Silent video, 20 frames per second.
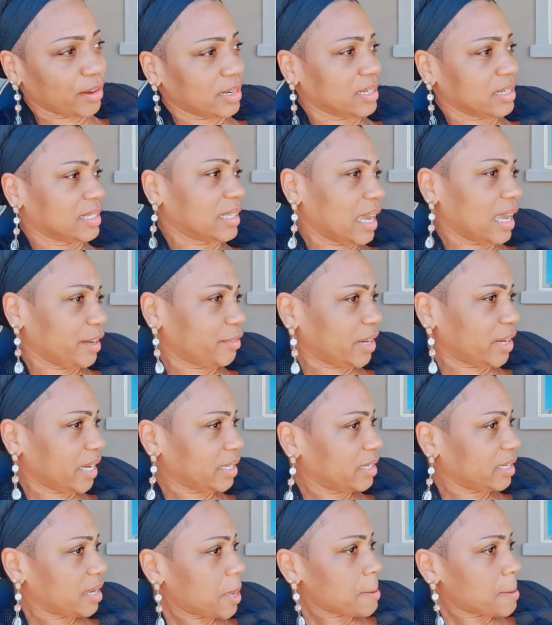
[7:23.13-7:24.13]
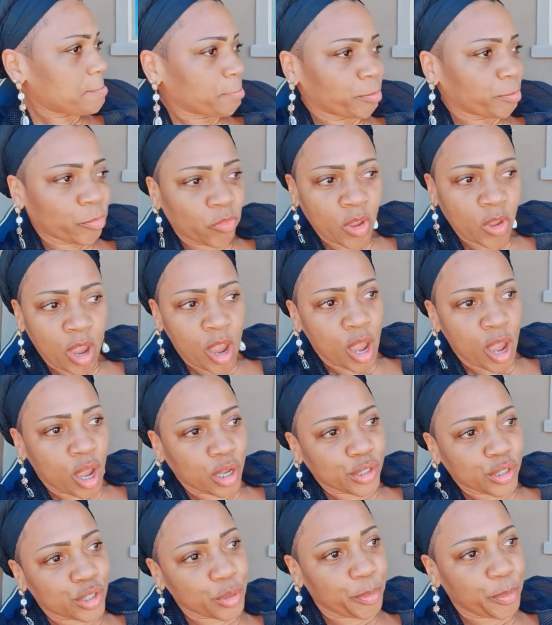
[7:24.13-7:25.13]
like right?
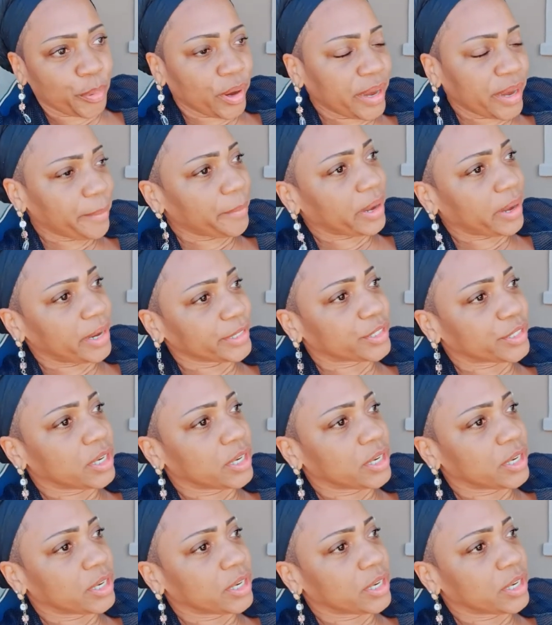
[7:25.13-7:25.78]
So pretty much